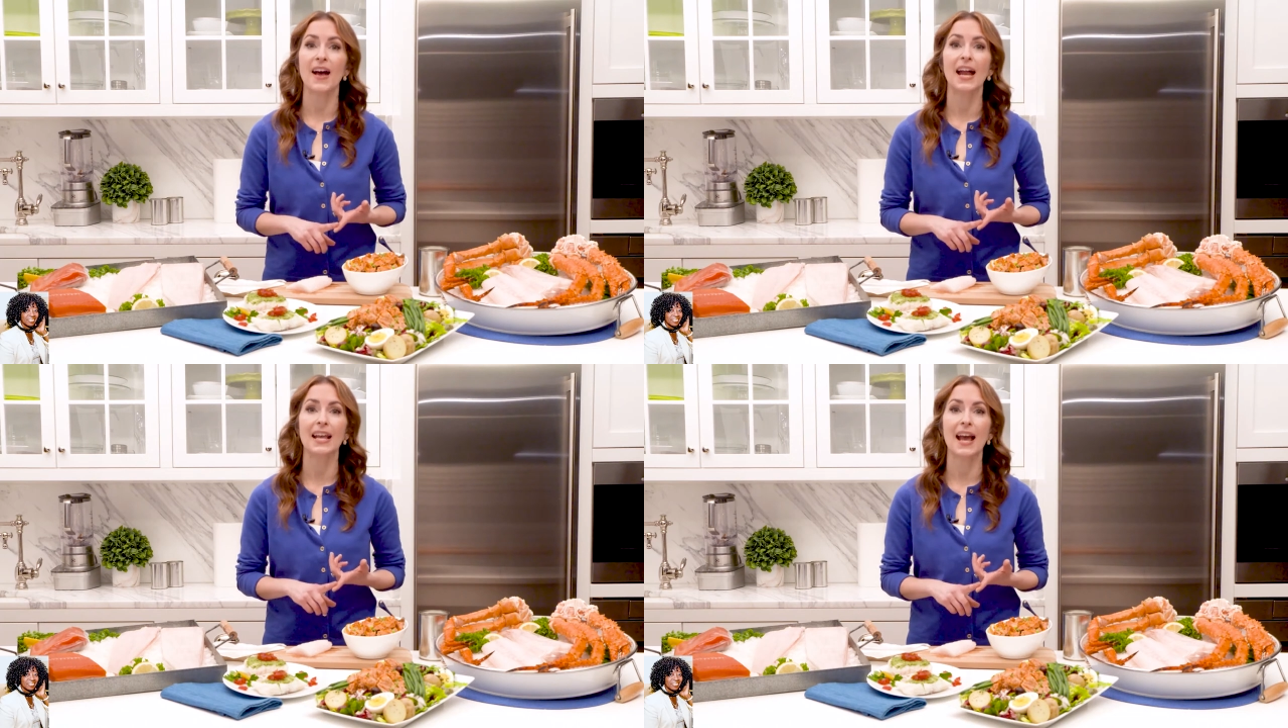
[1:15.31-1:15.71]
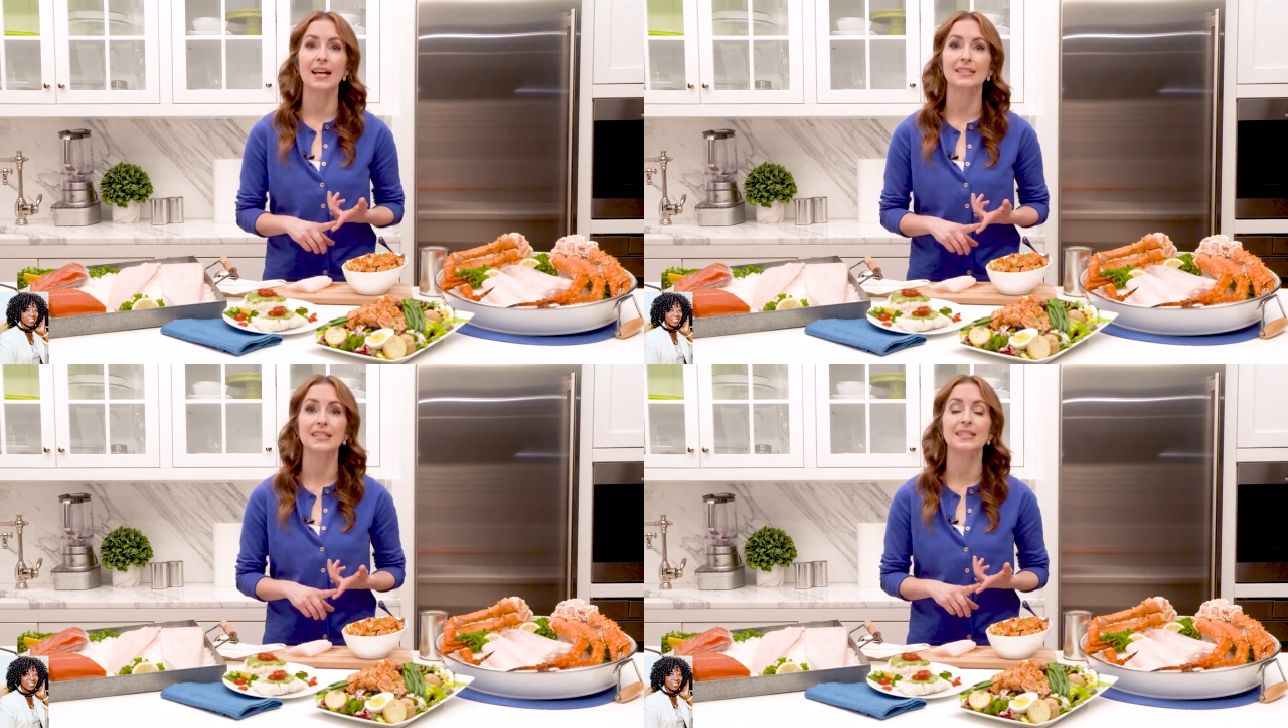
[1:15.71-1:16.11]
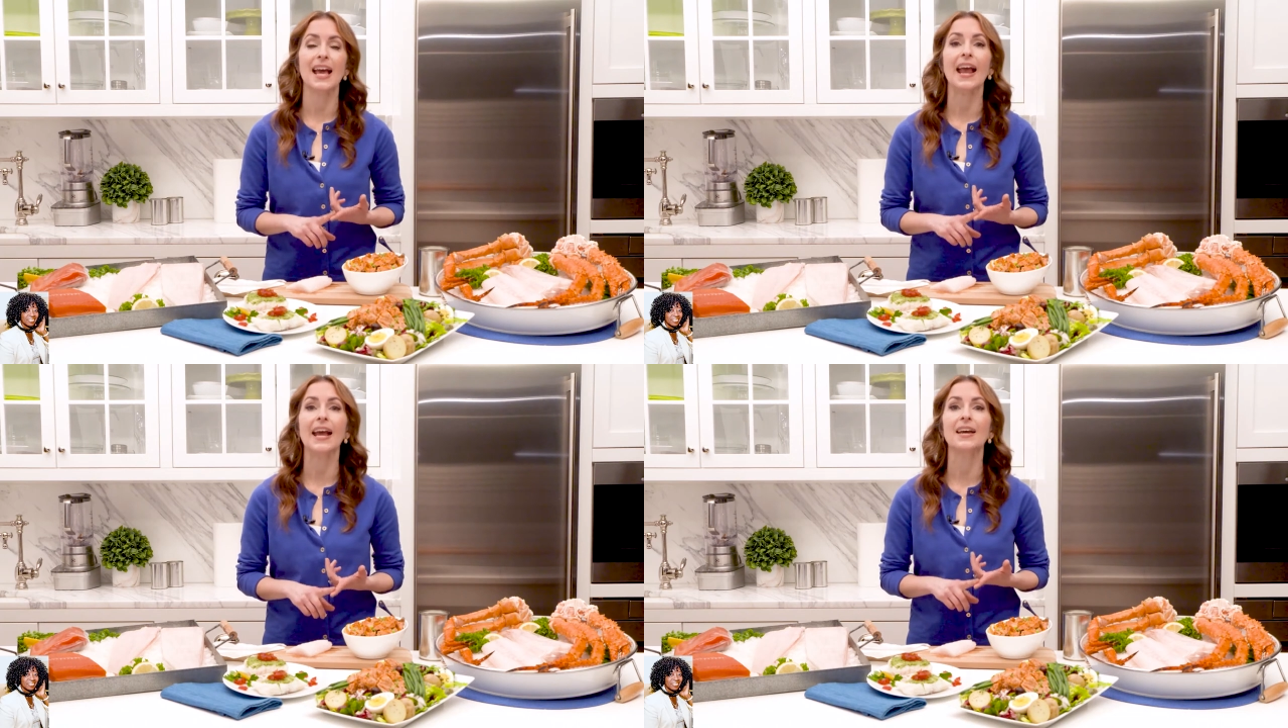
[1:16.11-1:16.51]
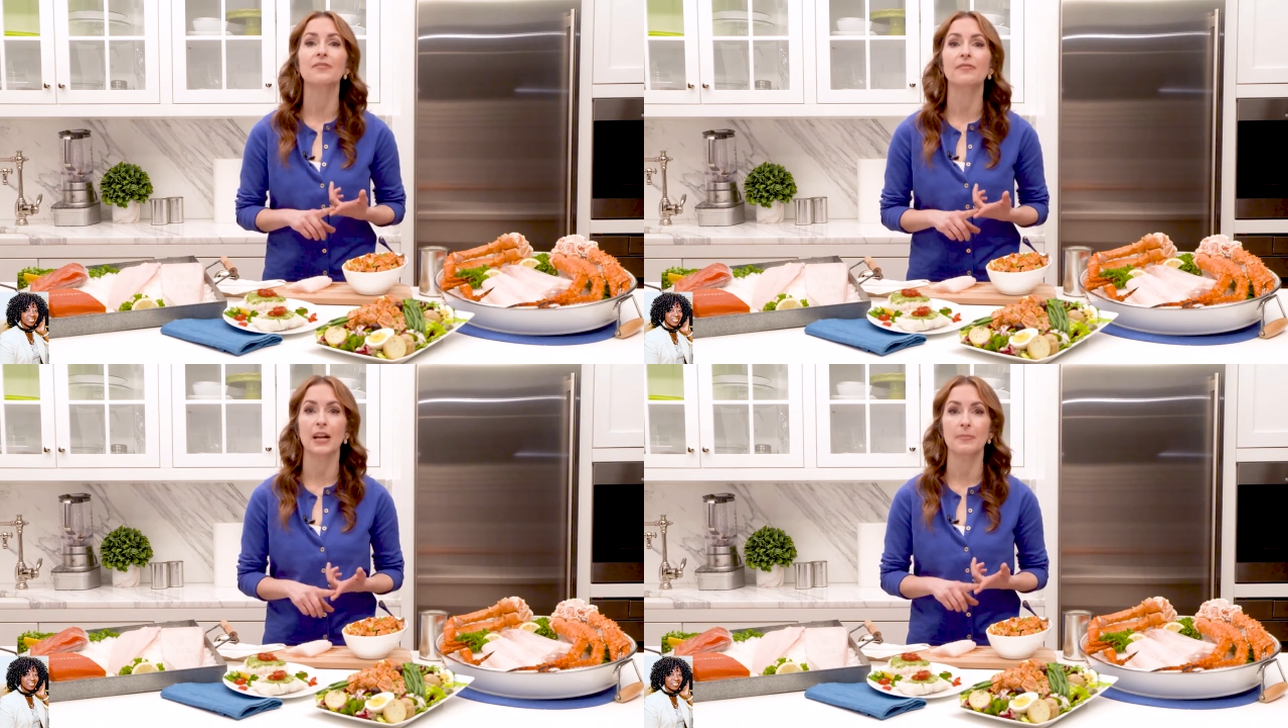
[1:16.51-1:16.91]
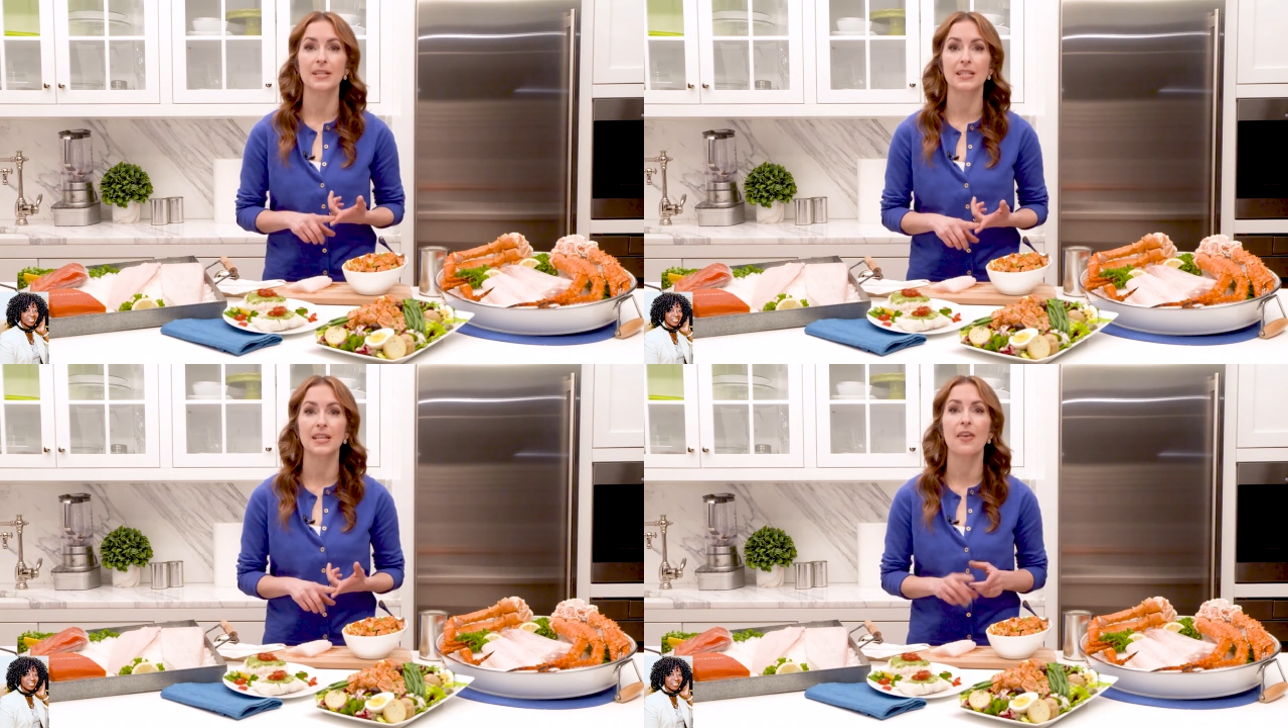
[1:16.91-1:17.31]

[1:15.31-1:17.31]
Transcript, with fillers: fatty acids and vitamin D,